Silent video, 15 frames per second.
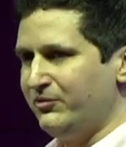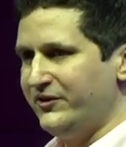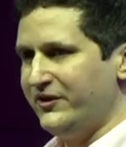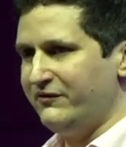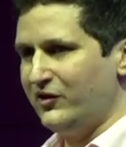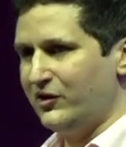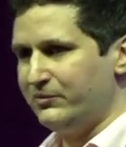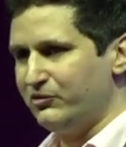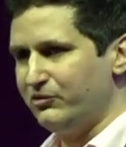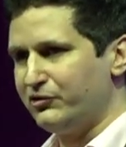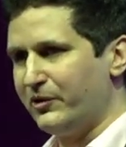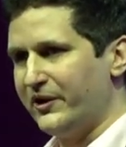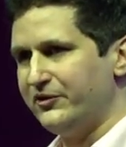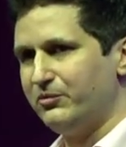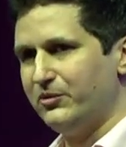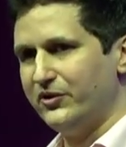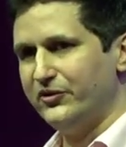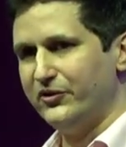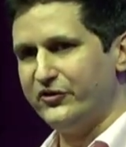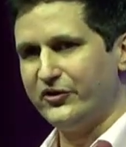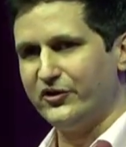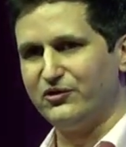to develop to try to
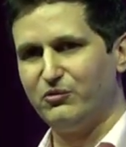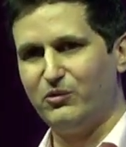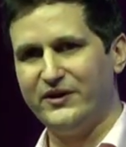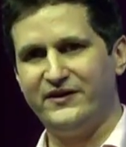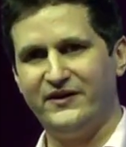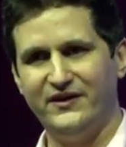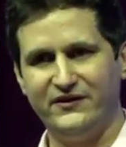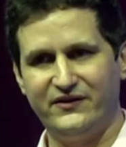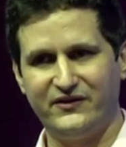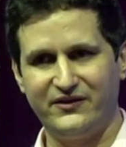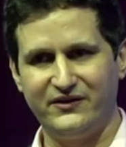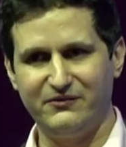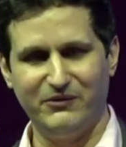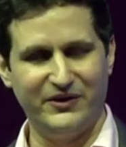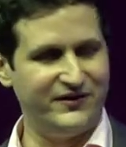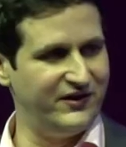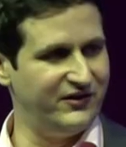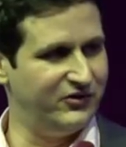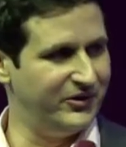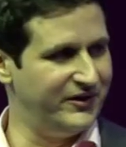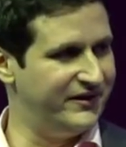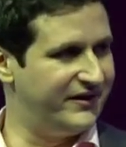understand what is, what is
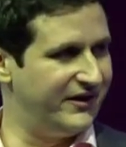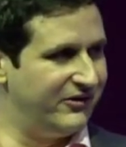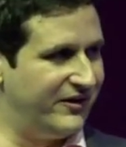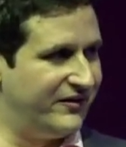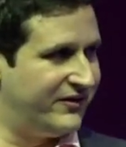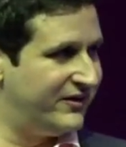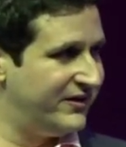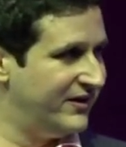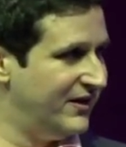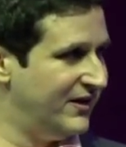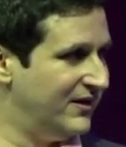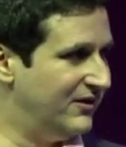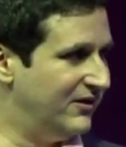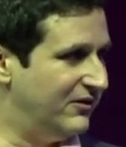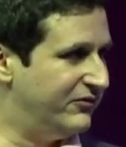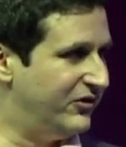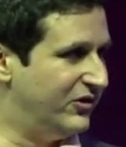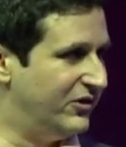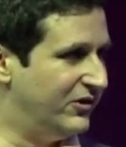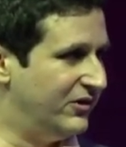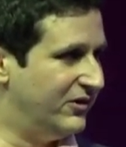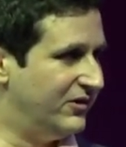the interest of
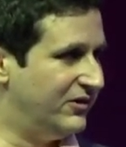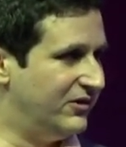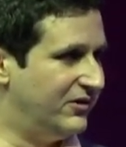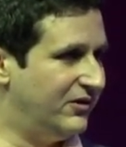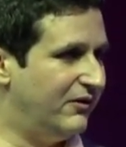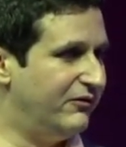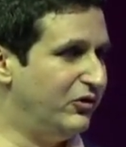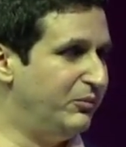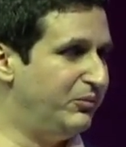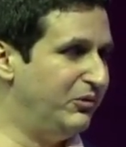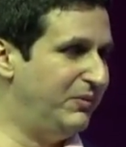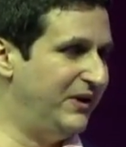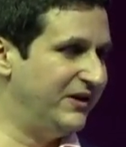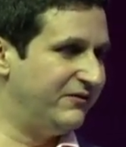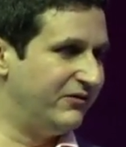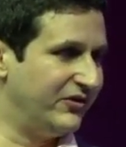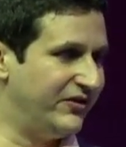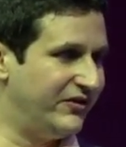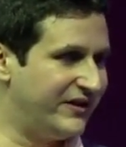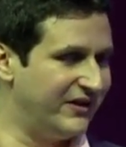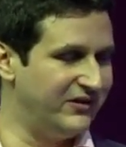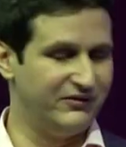the, of the public for
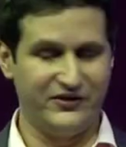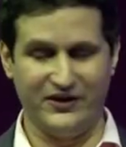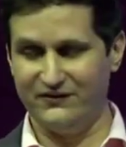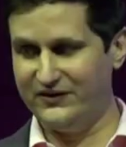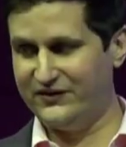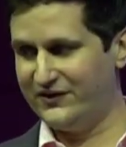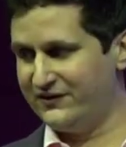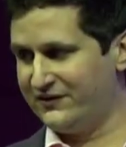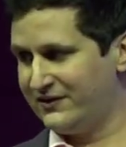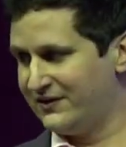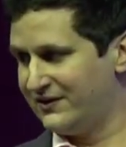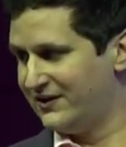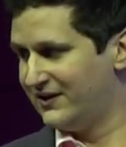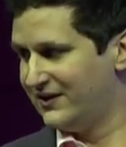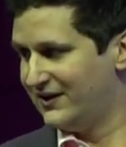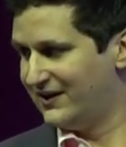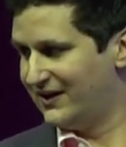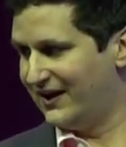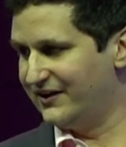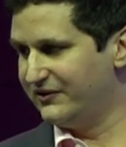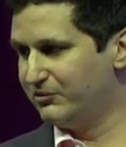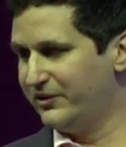this kind of services.
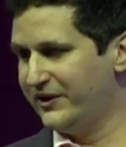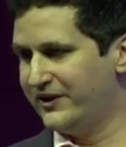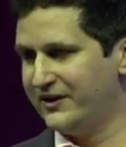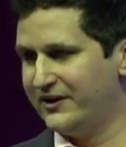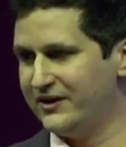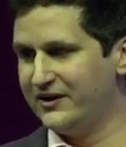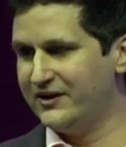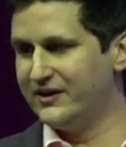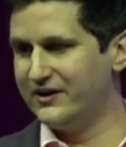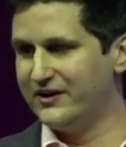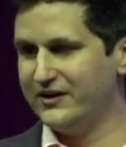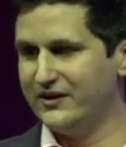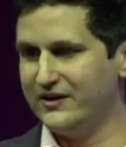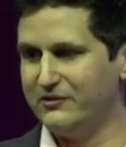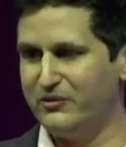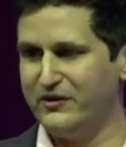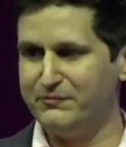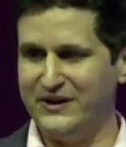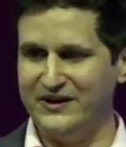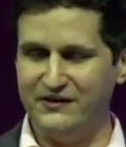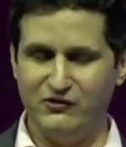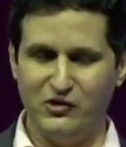And we, we've
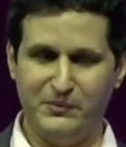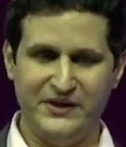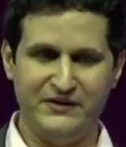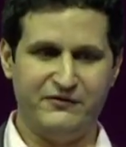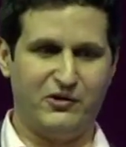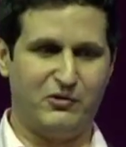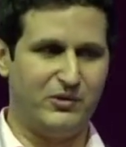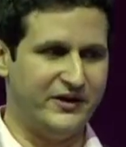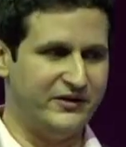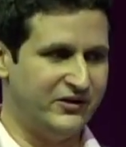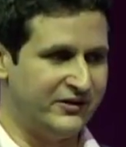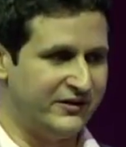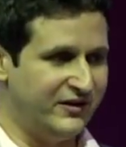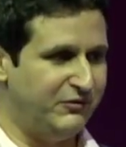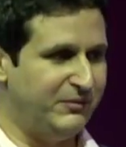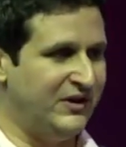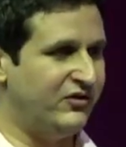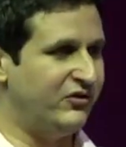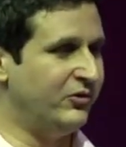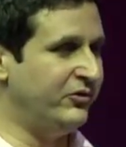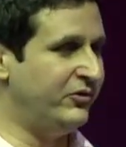been developing for one year. It's been so